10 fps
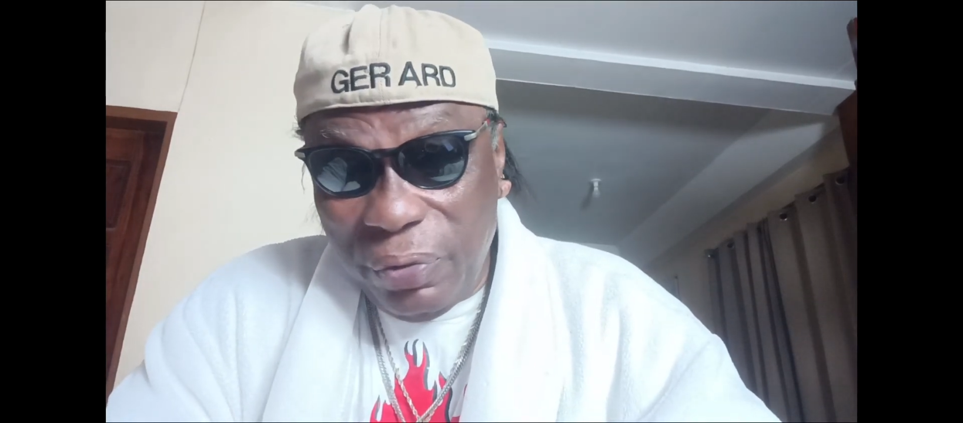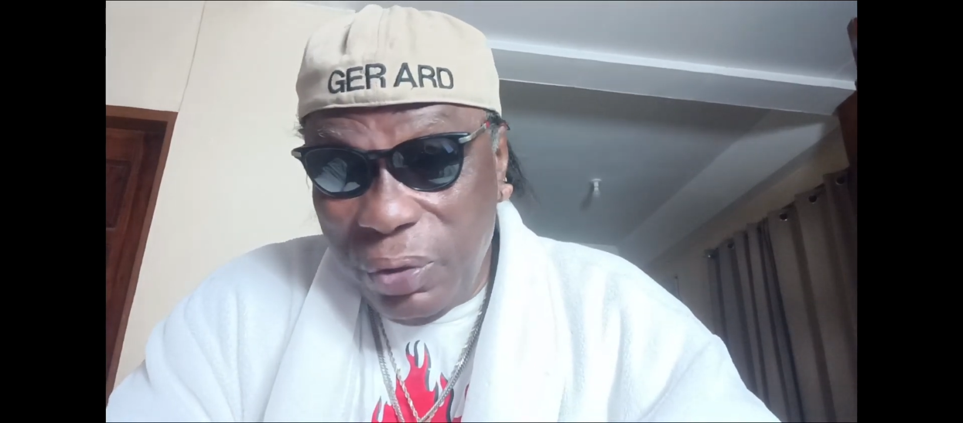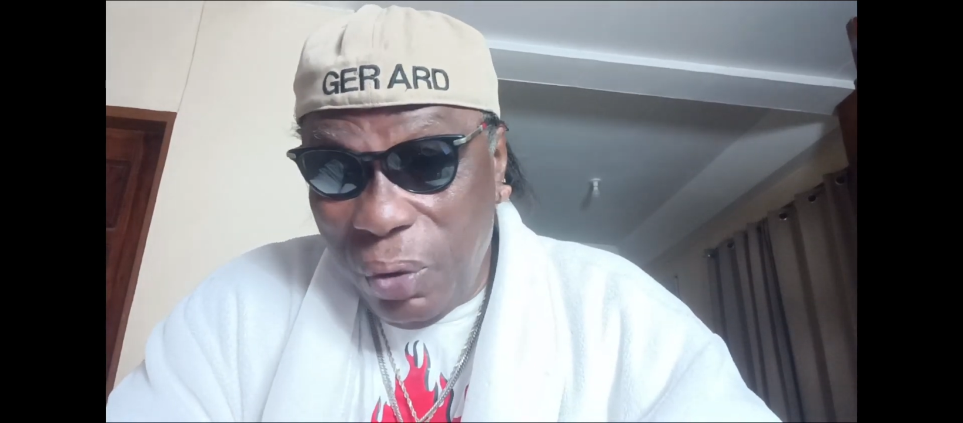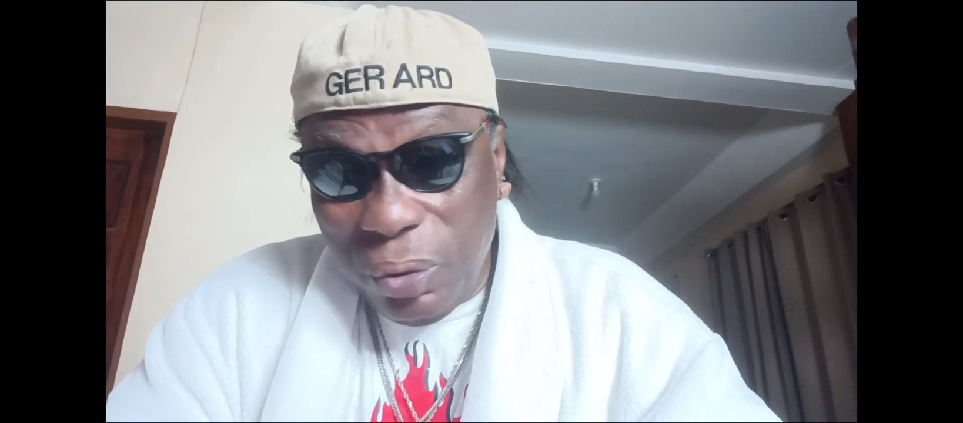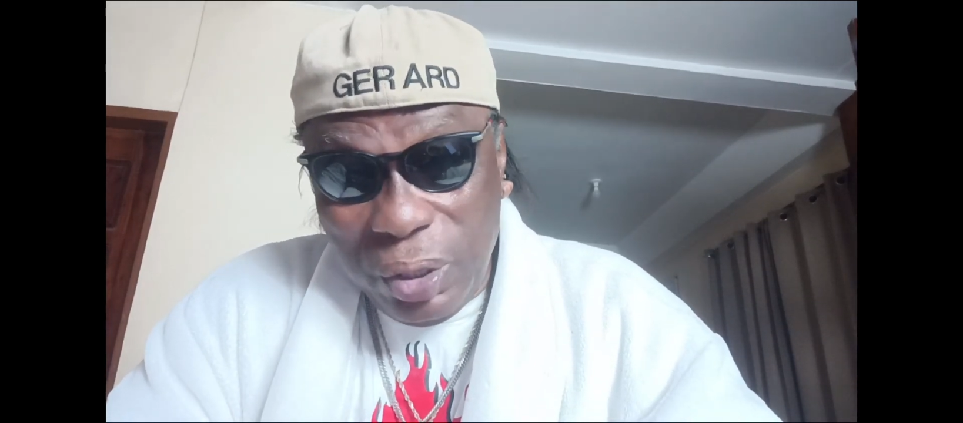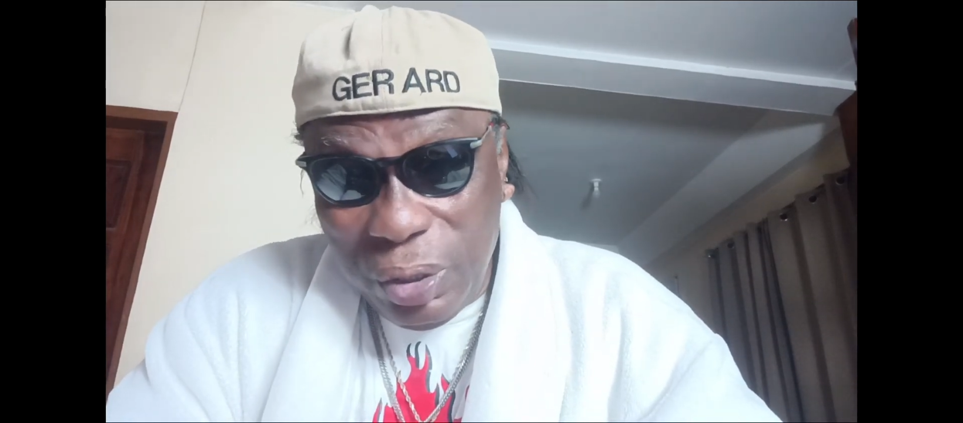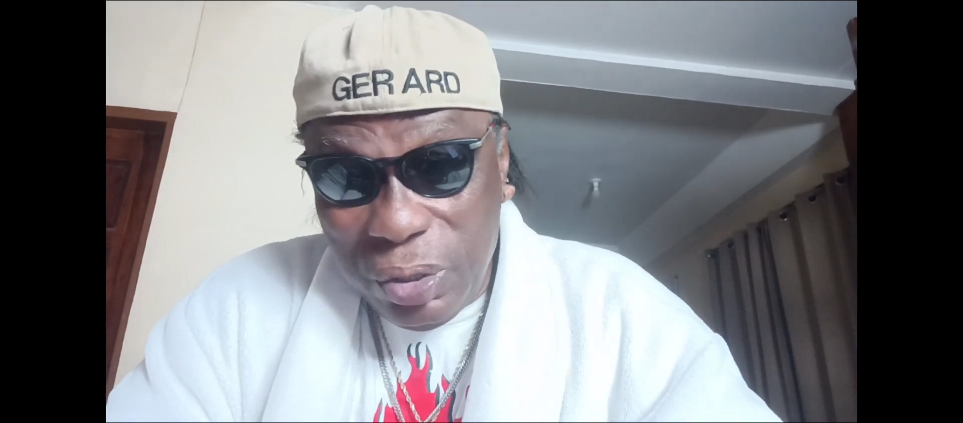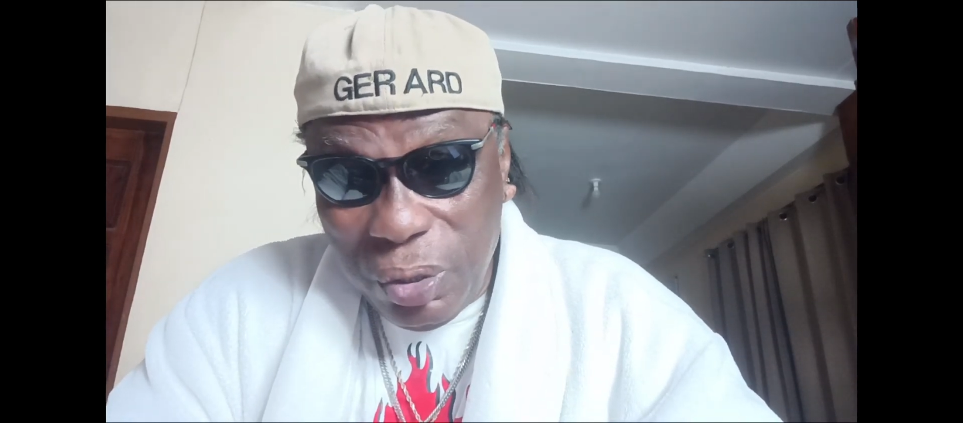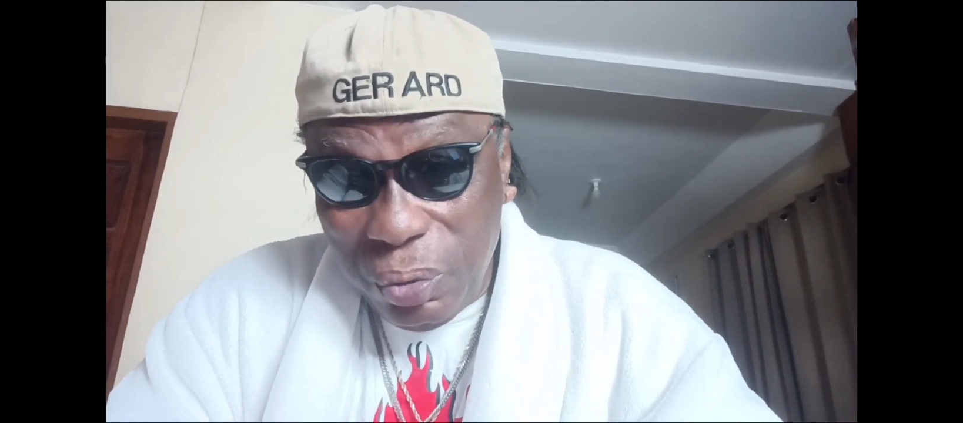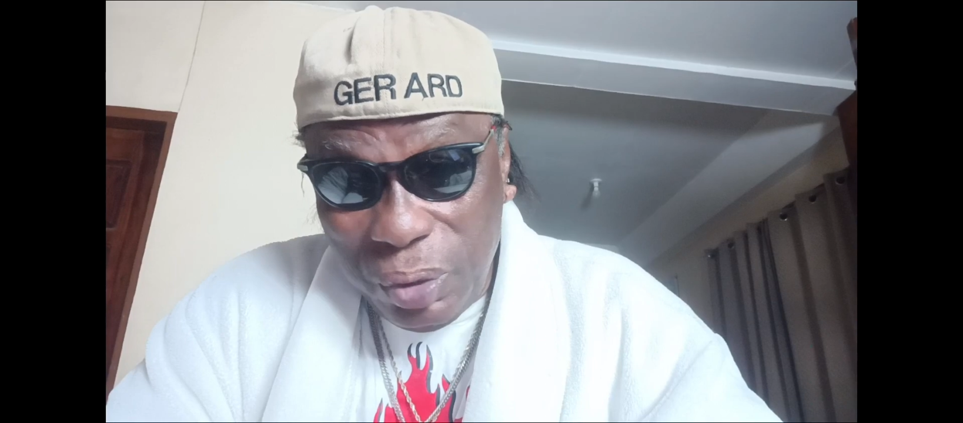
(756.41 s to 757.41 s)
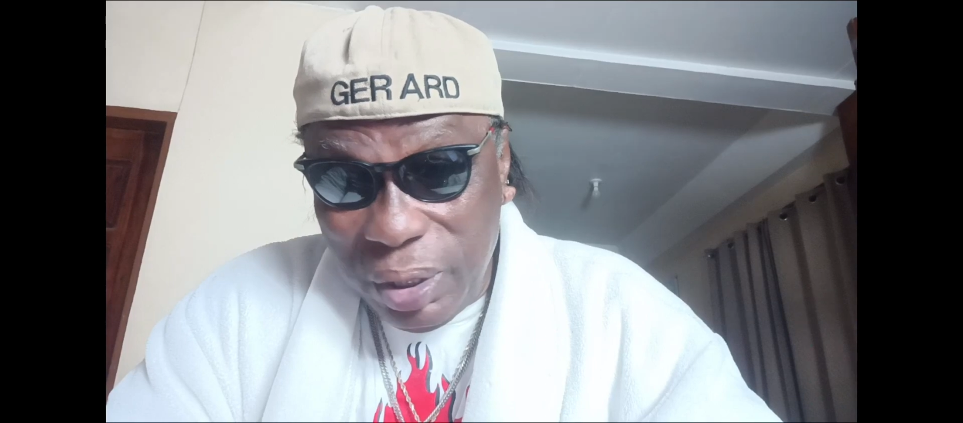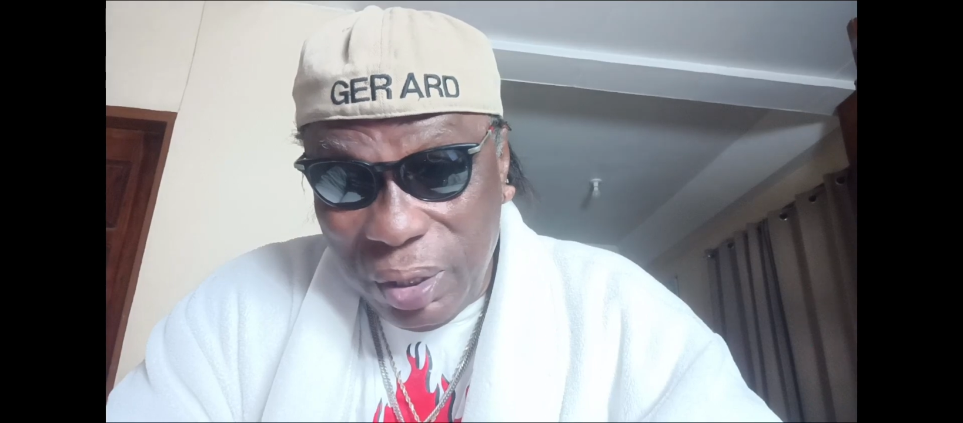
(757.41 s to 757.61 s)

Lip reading: you only knew,